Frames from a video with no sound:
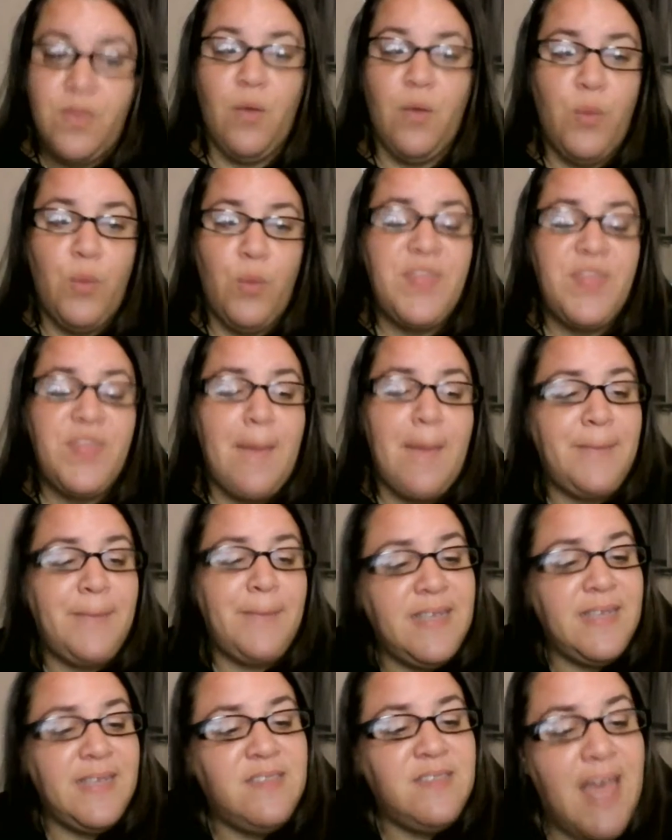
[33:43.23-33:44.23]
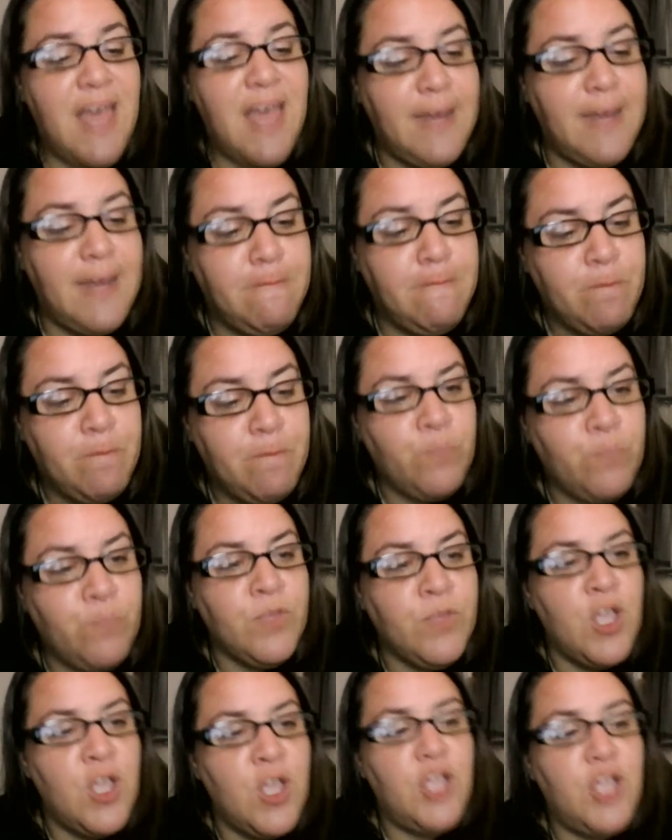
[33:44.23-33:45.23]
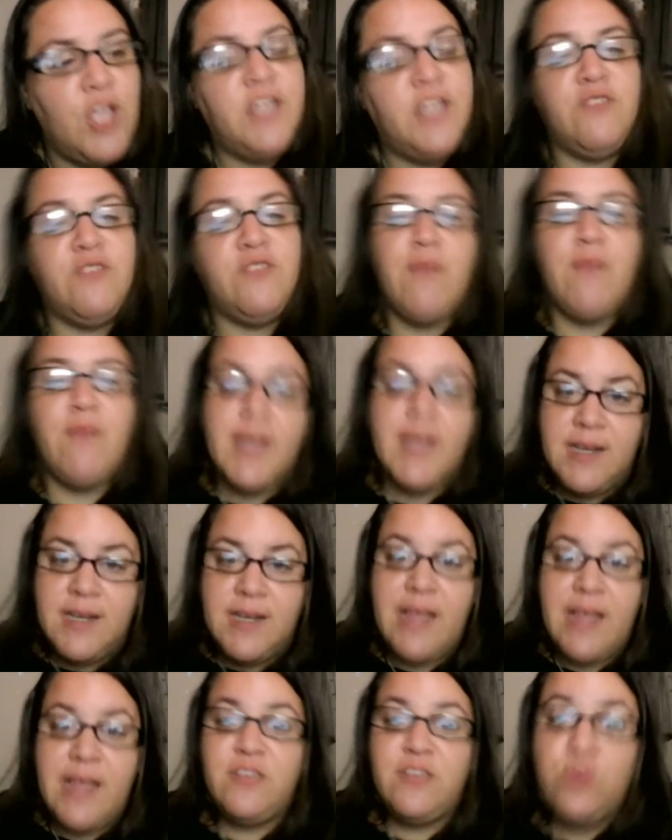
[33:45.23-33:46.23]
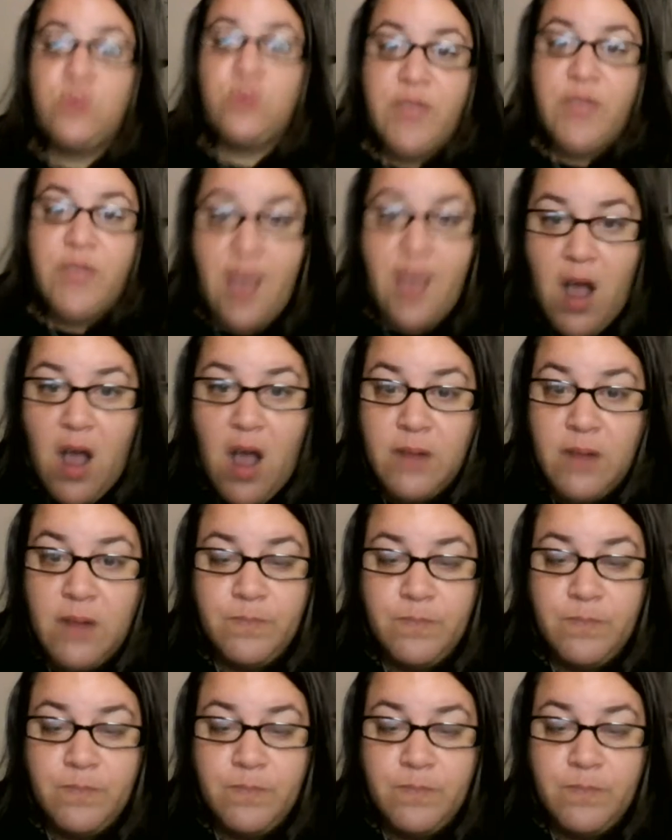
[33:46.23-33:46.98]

with that being said, you need to recognize who they are.